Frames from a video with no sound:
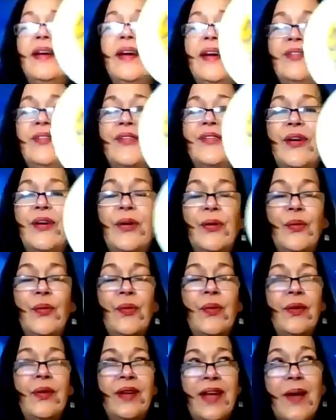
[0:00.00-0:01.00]
And
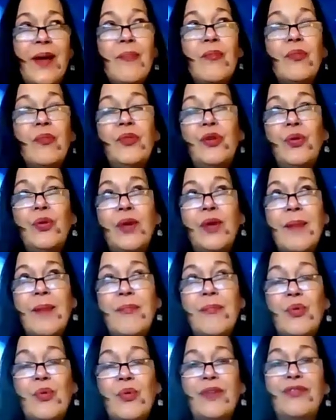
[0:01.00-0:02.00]
so you
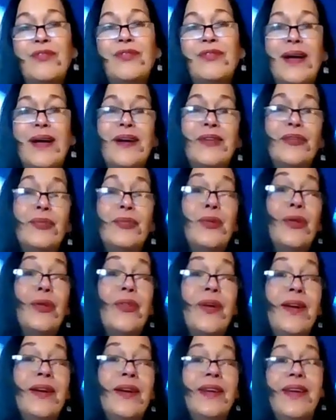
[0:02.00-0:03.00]
get more flies
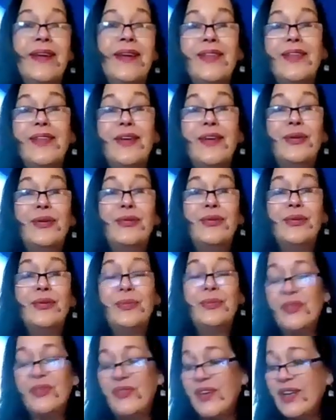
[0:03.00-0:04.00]
with honey than you
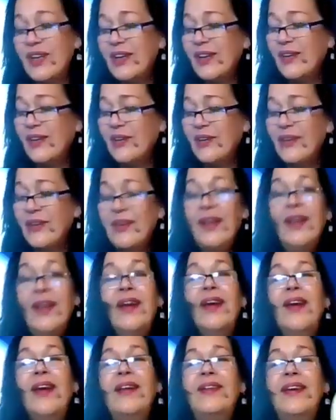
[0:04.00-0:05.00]
do with vinegar.
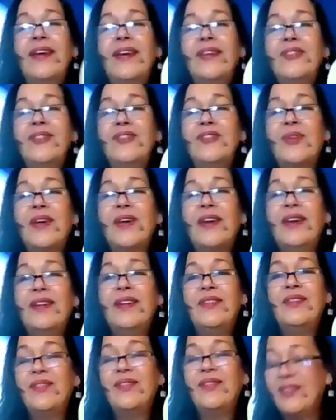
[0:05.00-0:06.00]
And that is your
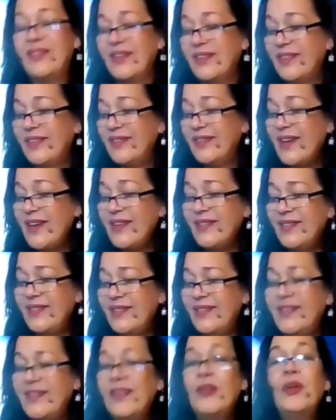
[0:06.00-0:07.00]
key to
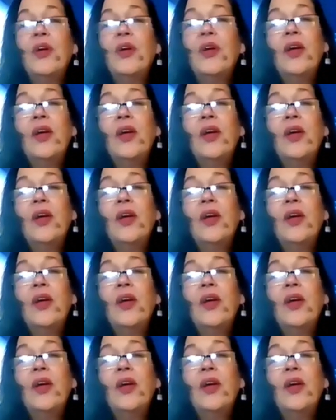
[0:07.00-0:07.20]
success.